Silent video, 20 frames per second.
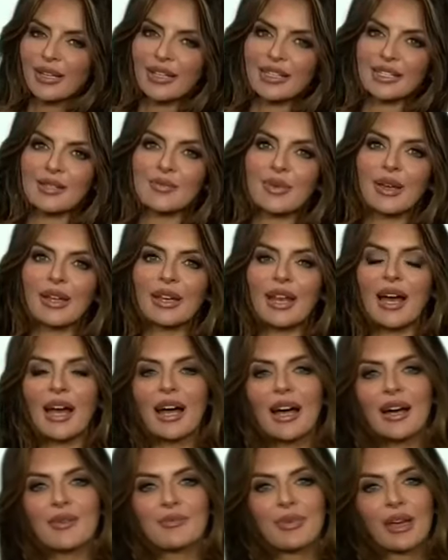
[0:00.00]
has been
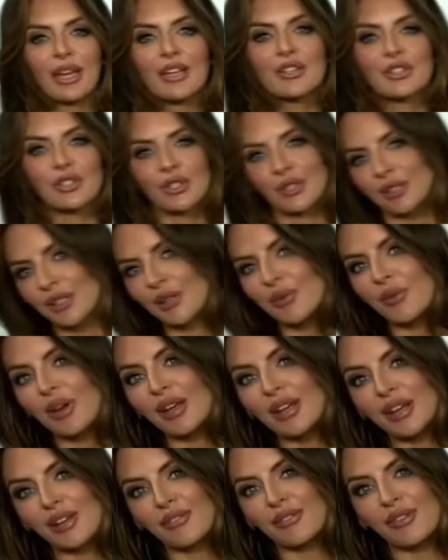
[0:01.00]
uh, patiently
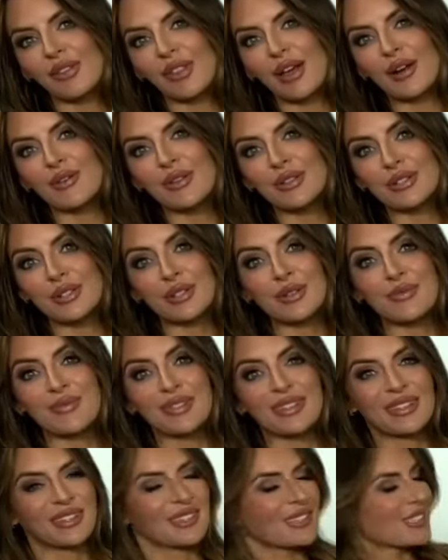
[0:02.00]
waiting for that one to
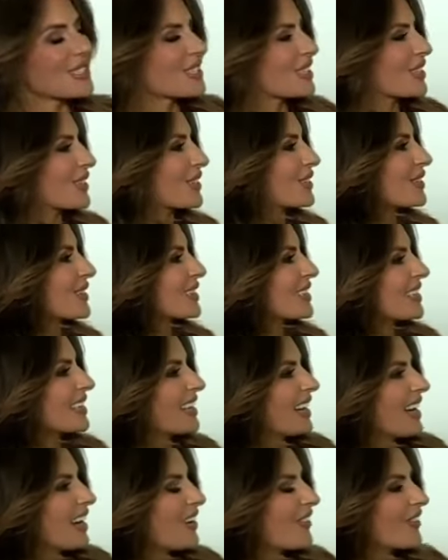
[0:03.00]
open here too.
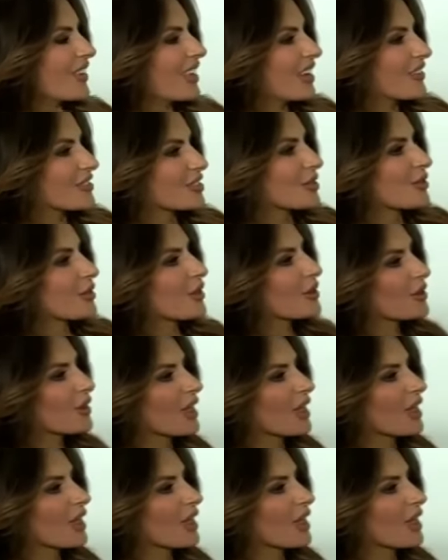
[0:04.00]
Uh, we have some low